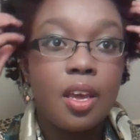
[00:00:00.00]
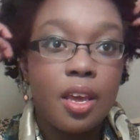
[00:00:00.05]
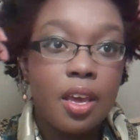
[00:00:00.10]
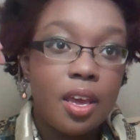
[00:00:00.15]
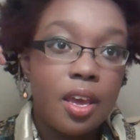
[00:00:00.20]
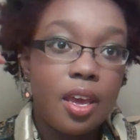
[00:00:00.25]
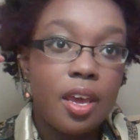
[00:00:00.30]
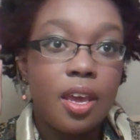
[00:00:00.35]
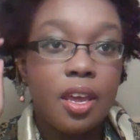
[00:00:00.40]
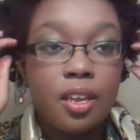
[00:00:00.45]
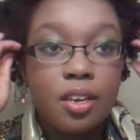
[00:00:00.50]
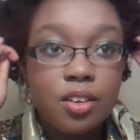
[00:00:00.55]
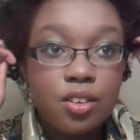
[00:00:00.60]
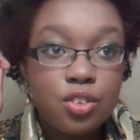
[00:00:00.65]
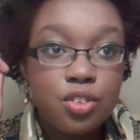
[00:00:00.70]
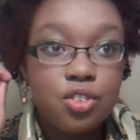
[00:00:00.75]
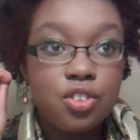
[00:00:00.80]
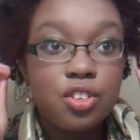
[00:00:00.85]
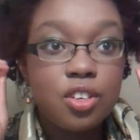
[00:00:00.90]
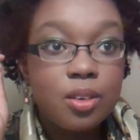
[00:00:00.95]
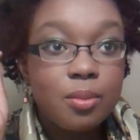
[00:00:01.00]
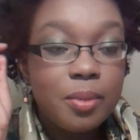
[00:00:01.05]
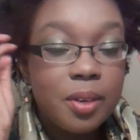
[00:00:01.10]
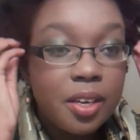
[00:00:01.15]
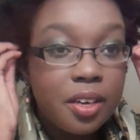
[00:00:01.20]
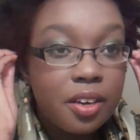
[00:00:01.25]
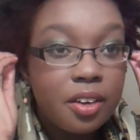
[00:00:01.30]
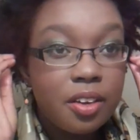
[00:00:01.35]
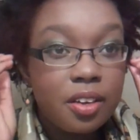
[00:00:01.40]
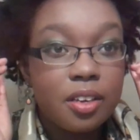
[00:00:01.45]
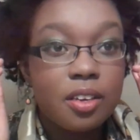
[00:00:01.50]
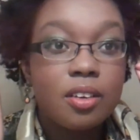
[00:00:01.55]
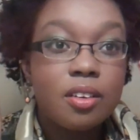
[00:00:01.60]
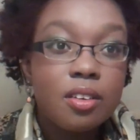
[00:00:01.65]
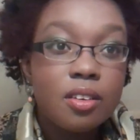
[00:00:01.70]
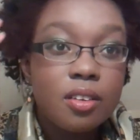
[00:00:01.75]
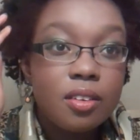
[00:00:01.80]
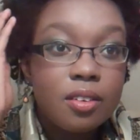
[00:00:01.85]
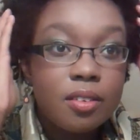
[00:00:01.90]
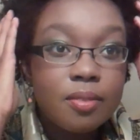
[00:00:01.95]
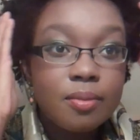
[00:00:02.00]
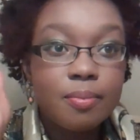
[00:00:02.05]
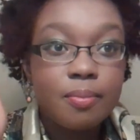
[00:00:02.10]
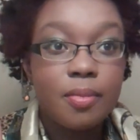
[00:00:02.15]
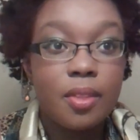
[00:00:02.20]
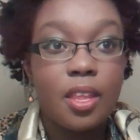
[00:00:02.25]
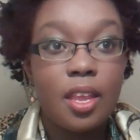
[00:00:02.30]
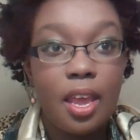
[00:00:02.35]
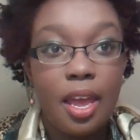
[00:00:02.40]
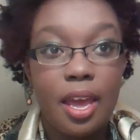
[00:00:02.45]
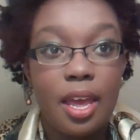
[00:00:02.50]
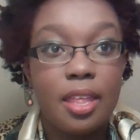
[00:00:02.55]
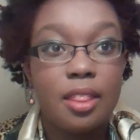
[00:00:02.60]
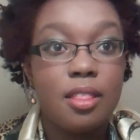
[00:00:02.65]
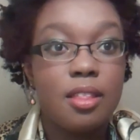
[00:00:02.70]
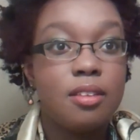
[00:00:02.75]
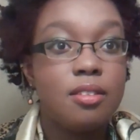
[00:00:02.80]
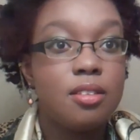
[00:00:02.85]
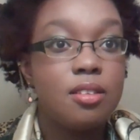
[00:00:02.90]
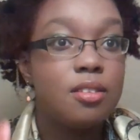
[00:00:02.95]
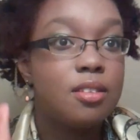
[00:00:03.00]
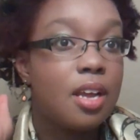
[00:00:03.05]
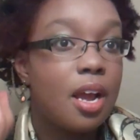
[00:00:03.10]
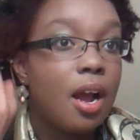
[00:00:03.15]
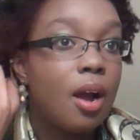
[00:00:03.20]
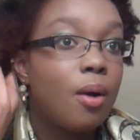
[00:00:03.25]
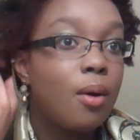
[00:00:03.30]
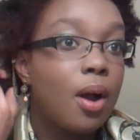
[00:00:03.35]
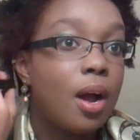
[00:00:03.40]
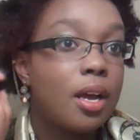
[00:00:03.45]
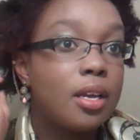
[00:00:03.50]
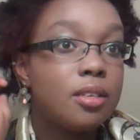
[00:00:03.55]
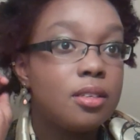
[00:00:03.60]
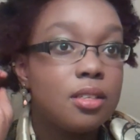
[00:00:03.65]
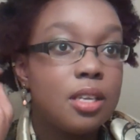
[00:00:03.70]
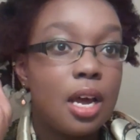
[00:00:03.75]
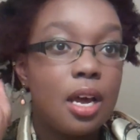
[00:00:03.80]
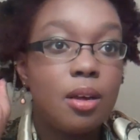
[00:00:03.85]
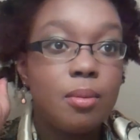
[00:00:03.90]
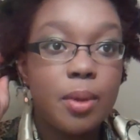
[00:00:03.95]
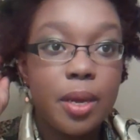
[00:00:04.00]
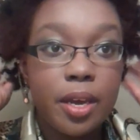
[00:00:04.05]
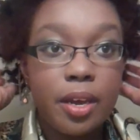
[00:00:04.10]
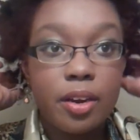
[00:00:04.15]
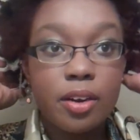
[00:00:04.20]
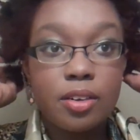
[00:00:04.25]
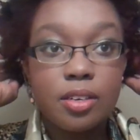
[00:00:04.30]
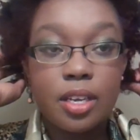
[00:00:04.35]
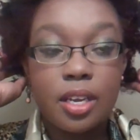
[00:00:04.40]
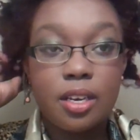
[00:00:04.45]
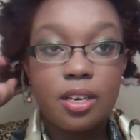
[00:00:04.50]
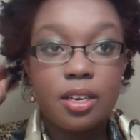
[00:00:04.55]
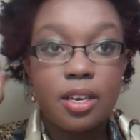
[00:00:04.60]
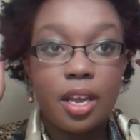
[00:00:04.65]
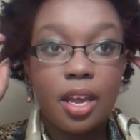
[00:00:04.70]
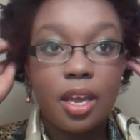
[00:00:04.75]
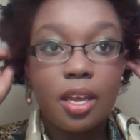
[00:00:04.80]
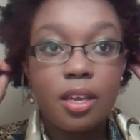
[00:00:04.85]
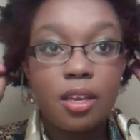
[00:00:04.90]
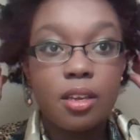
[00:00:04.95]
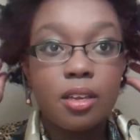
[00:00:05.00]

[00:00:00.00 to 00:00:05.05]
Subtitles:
And you should be good. And this is how I style my hair day to day.